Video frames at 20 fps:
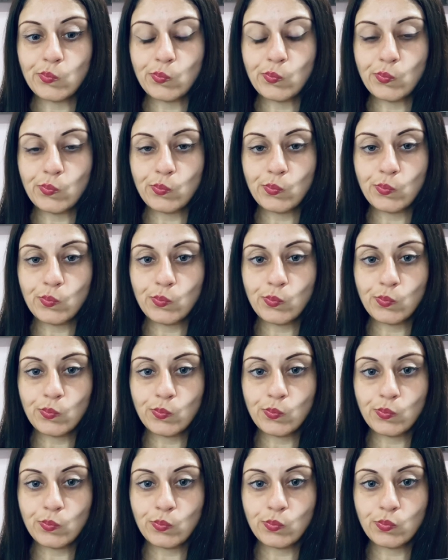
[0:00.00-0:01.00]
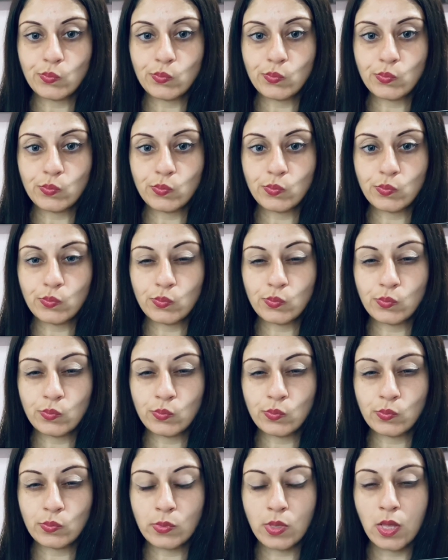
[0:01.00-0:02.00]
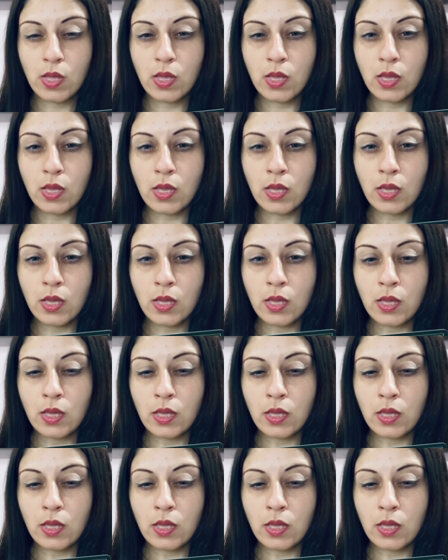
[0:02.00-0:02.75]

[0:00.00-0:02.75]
[no speech]